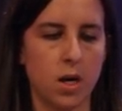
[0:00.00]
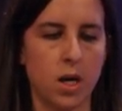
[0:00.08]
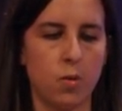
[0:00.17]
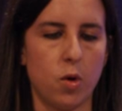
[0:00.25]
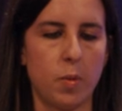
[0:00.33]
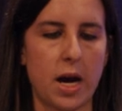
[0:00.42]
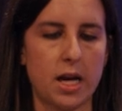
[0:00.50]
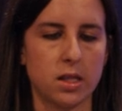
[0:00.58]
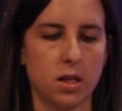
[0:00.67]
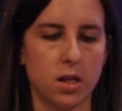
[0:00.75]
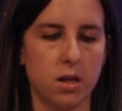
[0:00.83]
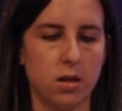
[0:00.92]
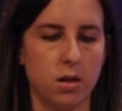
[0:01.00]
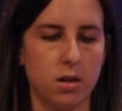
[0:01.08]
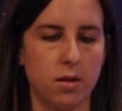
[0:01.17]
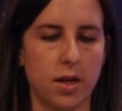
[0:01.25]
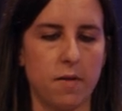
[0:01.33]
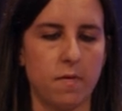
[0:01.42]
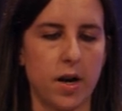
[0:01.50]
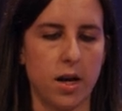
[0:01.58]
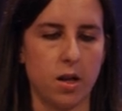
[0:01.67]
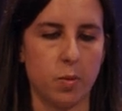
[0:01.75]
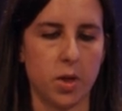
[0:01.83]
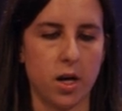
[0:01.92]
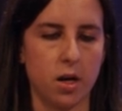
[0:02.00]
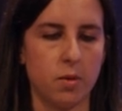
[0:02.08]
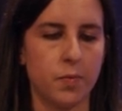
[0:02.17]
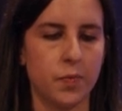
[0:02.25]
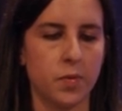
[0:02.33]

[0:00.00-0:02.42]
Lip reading: And we'll pass it that file up there.